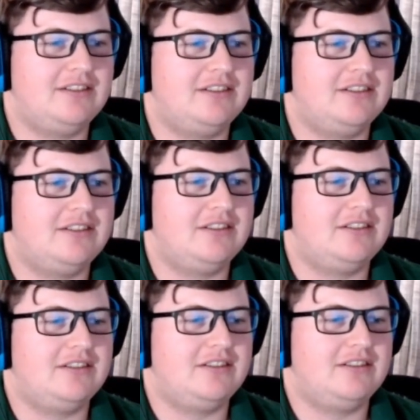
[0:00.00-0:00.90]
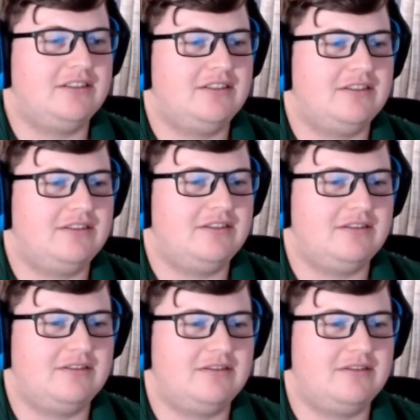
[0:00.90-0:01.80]

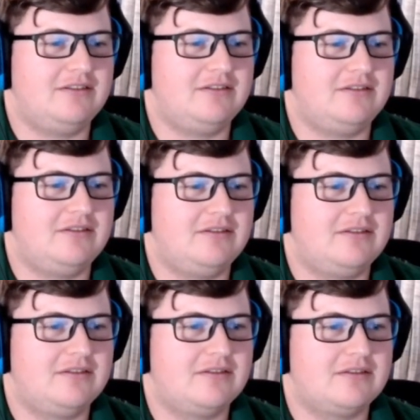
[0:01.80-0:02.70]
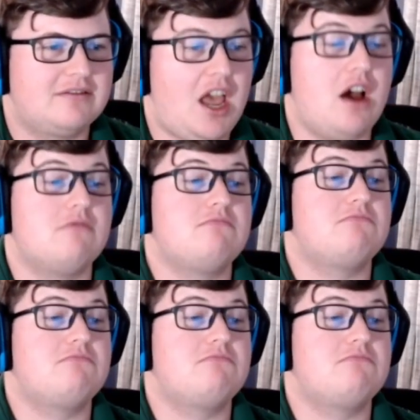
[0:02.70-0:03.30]
(silent)